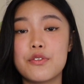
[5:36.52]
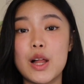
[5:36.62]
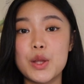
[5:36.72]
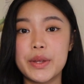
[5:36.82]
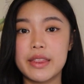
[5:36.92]

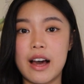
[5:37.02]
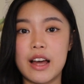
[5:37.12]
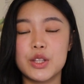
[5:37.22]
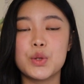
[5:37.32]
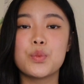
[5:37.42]
Following
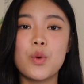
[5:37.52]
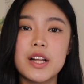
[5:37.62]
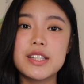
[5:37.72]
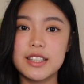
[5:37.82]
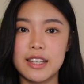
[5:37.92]
that, you
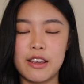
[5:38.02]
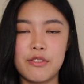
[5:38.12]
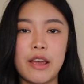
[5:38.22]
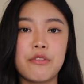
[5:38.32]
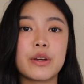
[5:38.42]
want to
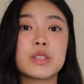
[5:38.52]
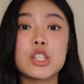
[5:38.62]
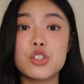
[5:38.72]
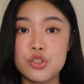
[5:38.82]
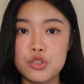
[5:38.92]
give a very
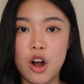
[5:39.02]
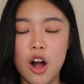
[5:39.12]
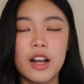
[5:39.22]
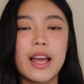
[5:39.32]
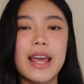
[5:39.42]
strong